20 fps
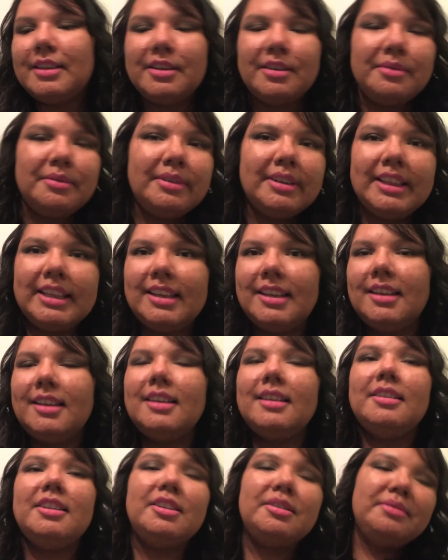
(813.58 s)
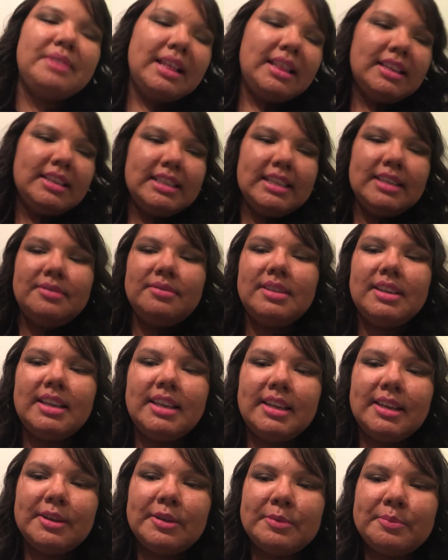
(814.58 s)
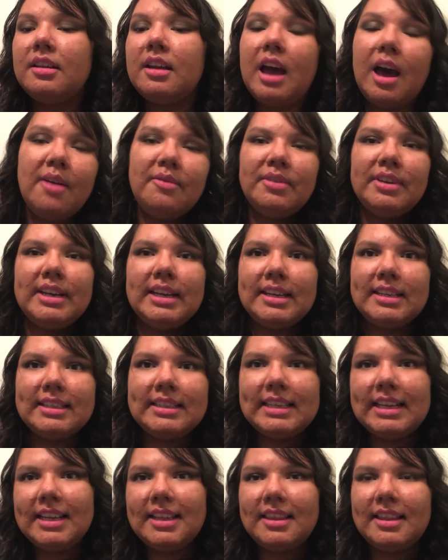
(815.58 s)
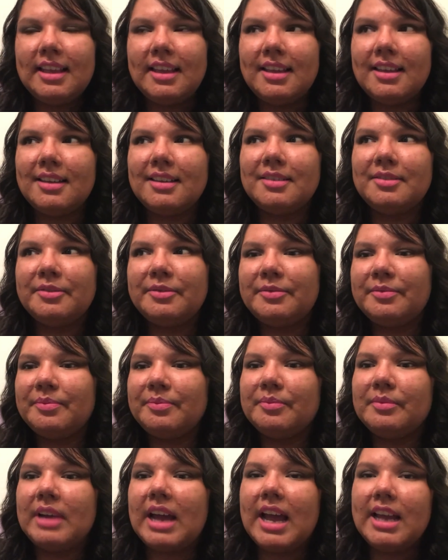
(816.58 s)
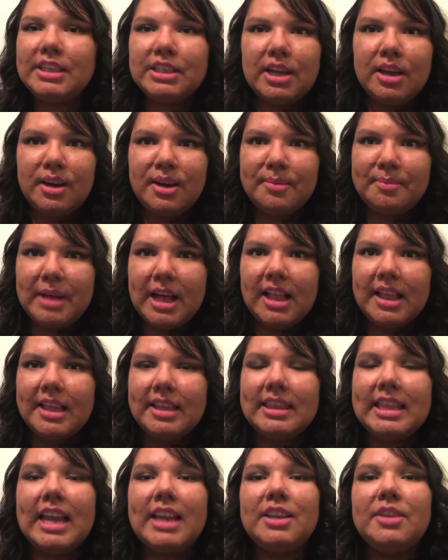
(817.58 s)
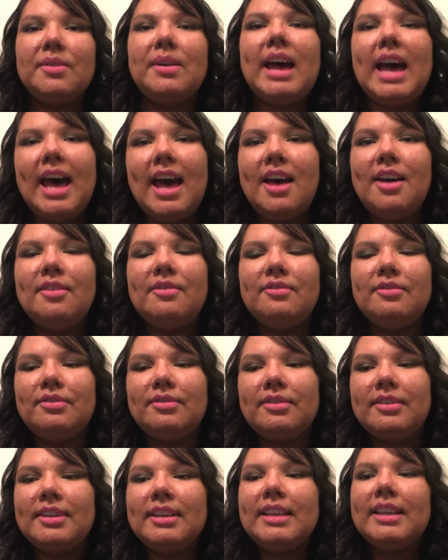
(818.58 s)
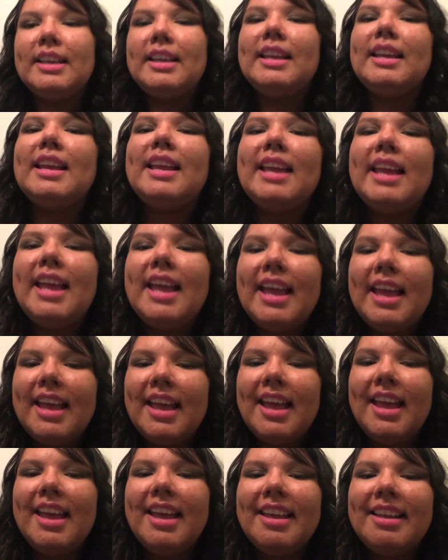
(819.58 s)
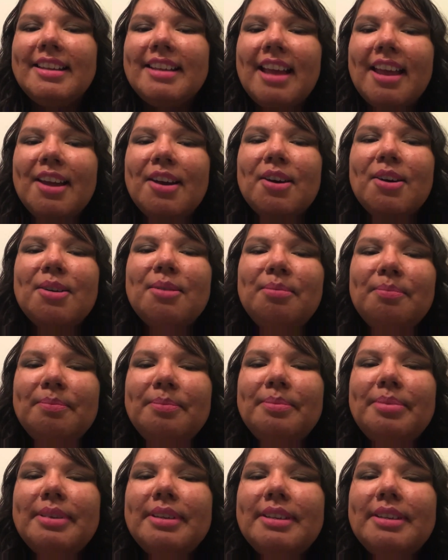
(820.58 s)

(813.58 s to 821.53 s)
you're relatively confident in the eyeshadow palette that you have. And I hope